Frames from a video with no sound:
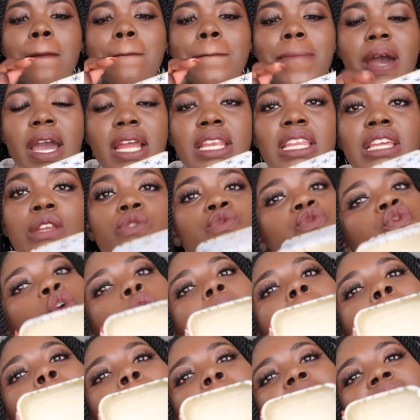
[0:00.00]
burn it for
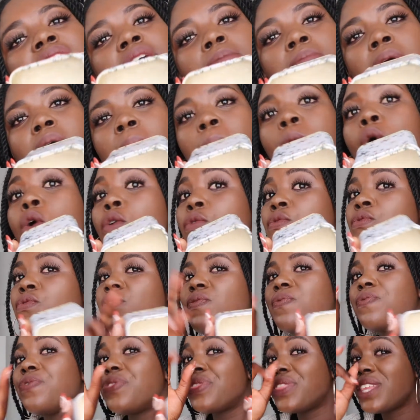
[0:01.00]
a minimum of
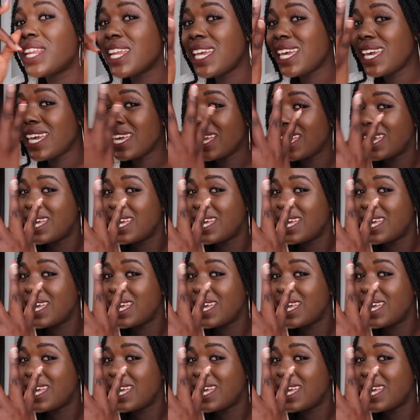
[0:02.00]
3